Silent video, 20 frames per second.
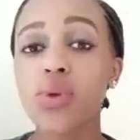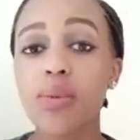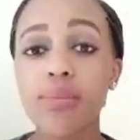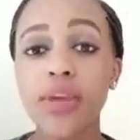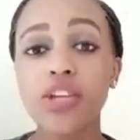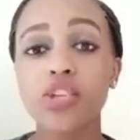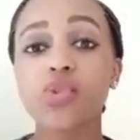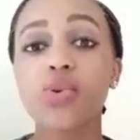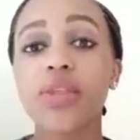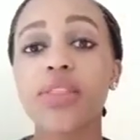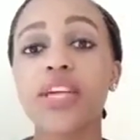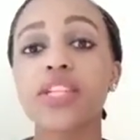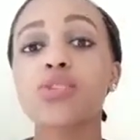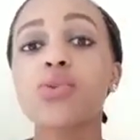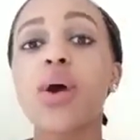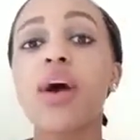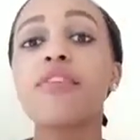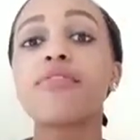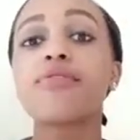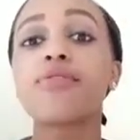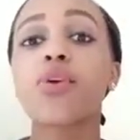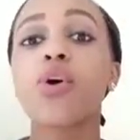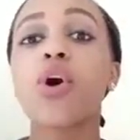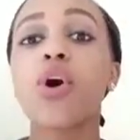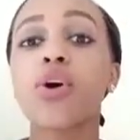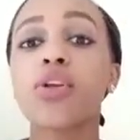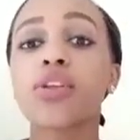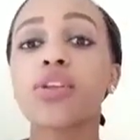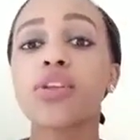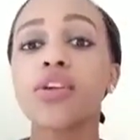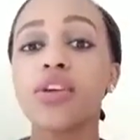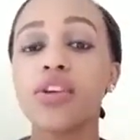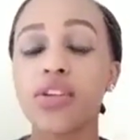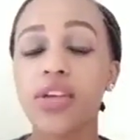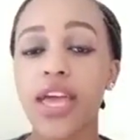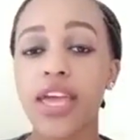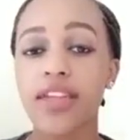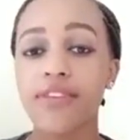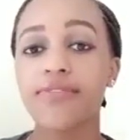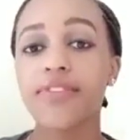make sure that you have gone
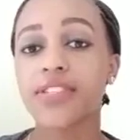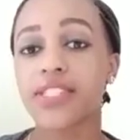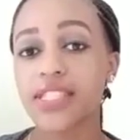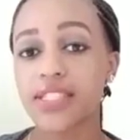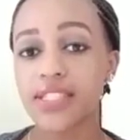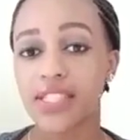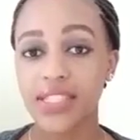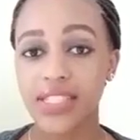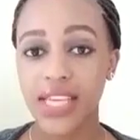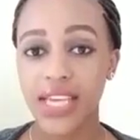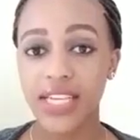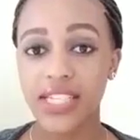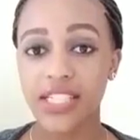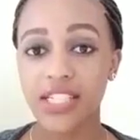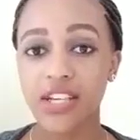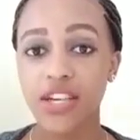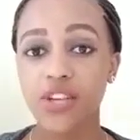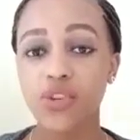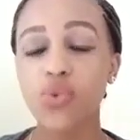and visit the site.